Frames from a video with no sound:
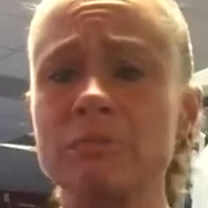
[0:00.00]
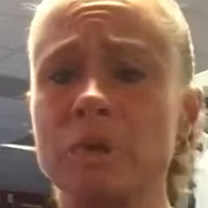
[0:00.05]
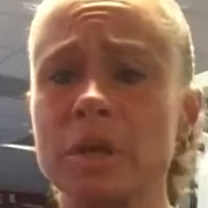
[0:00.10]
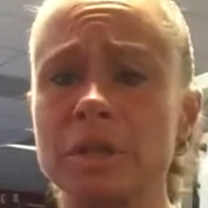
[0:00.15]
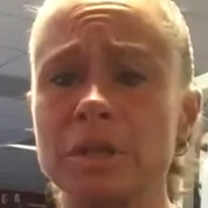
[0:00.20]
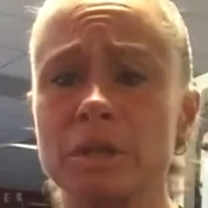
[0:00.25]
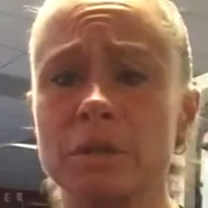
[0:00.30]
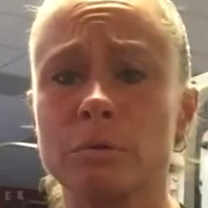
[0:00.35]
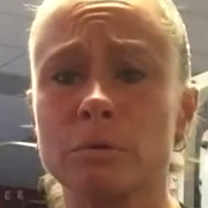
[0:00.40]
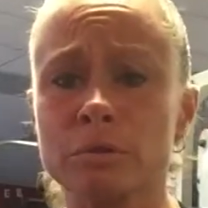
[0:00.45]

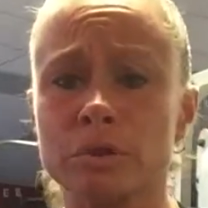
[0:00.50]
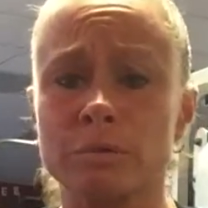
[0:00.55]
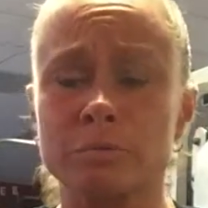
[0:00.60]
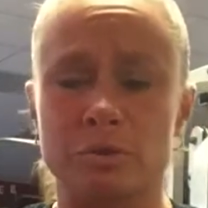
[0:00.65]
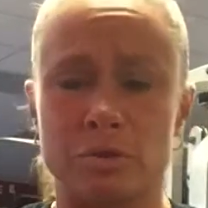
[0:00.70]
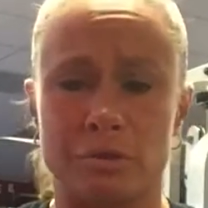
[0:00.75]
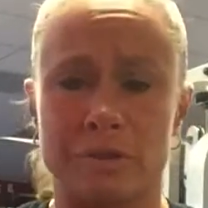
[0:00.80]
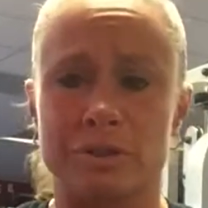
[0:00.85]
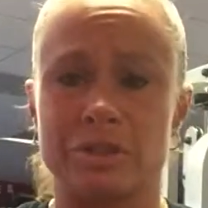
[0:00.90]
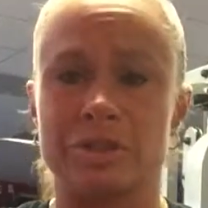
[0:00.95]
run you through some
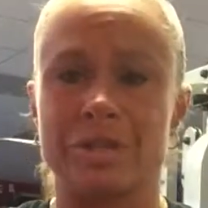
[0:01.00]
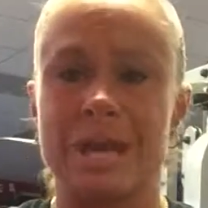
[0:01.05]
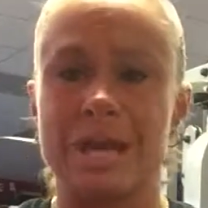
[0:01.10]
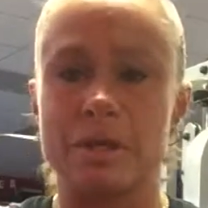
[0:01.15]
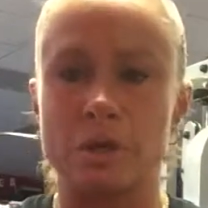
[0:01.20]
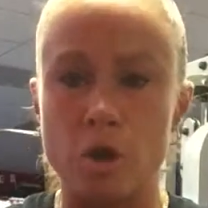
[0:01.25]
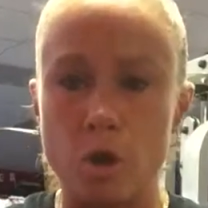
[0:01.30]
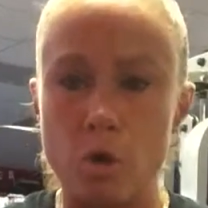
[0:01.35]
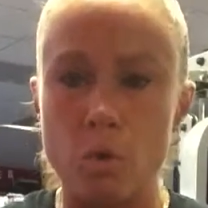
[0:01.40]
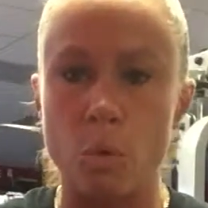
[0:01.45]
stretches. I
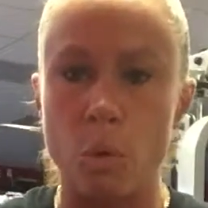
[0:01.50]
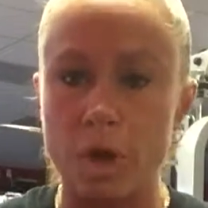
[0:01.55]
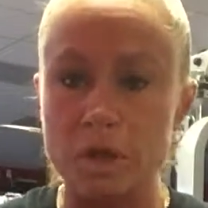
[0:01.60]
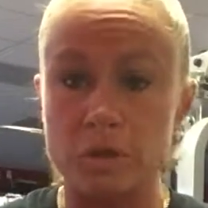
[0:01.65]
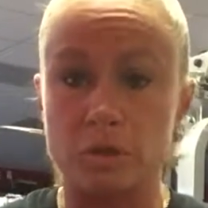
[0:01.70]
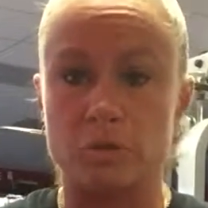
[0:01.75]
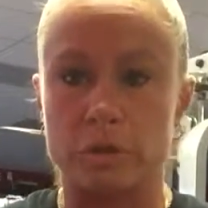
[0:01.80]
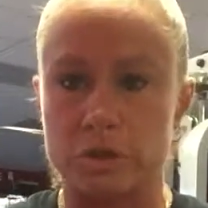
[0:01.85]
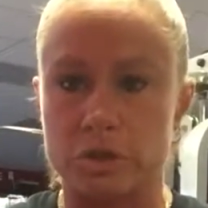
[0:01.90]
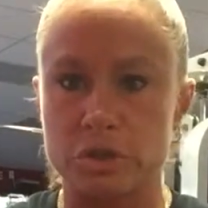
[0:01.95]
know what
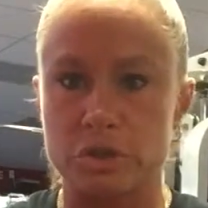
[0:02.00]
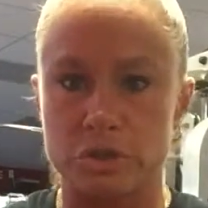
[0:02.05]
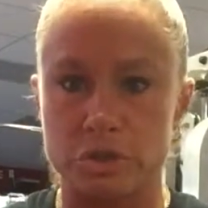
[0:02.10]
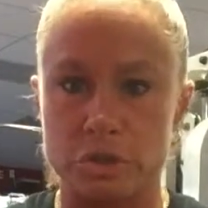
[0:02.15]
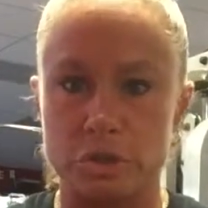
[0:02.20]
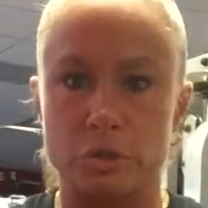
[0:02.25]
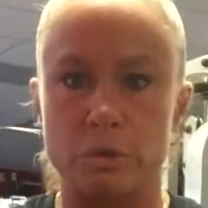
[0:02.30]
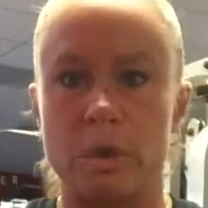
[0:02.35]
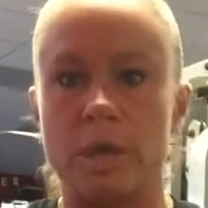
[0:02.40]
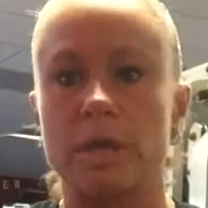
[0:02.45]
stretches
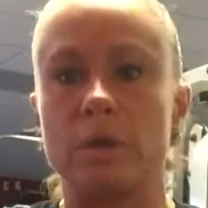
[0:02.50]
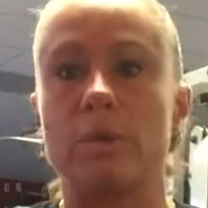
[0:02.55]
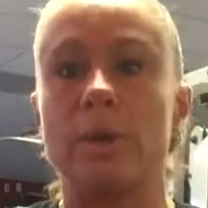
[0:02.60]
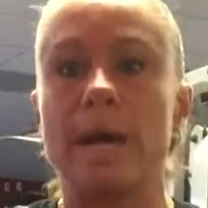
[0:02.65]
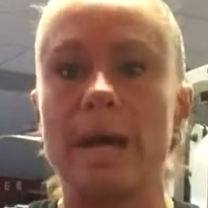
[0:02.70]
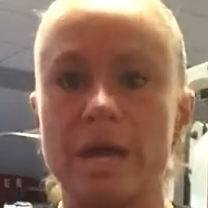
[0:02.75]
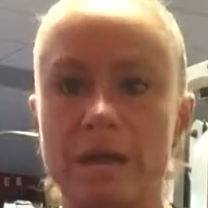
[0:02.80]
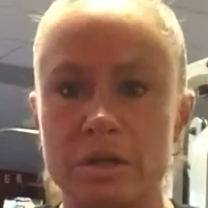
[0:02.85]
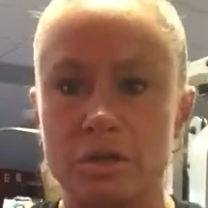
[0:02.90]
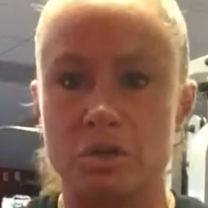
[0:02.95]
to do. I know
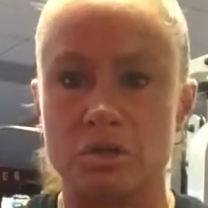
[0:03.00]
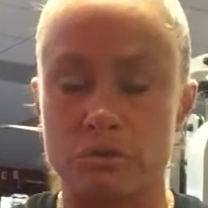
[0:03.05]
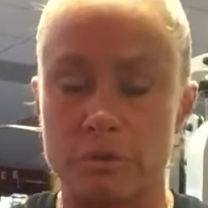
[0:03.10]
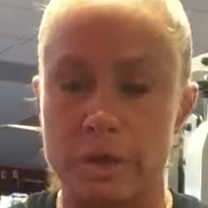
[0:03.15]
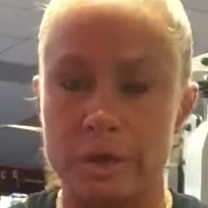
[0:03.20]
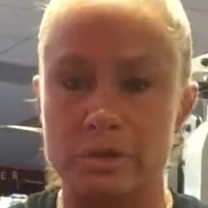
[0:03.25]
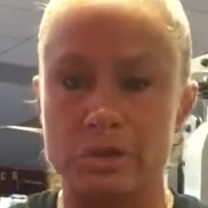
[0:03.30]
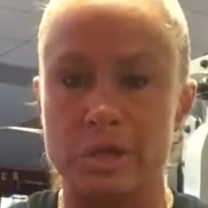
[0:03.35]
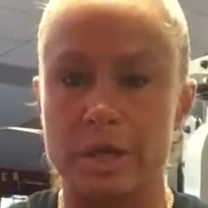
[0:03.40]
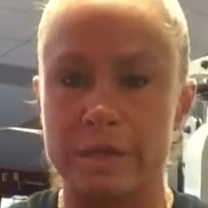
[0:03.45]
how to
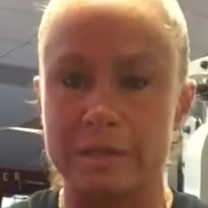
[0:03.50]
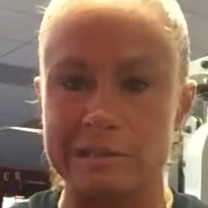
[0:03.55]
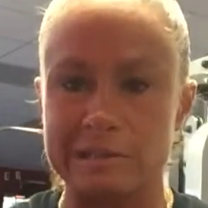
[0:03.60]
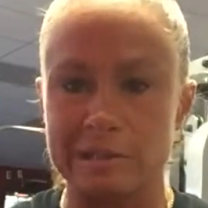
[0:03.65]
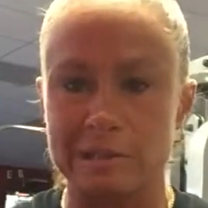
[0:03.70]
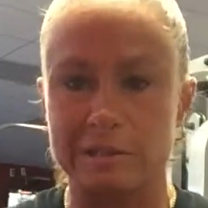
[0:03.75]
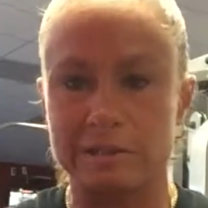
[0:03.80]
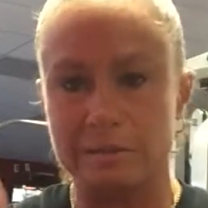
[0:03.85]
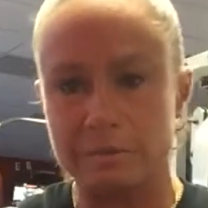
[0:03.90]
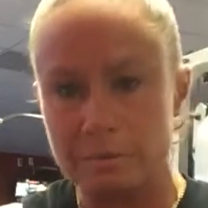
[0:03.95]
stretch. I
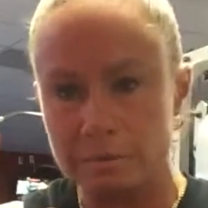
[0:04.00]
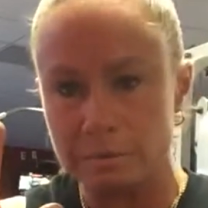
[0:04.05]
just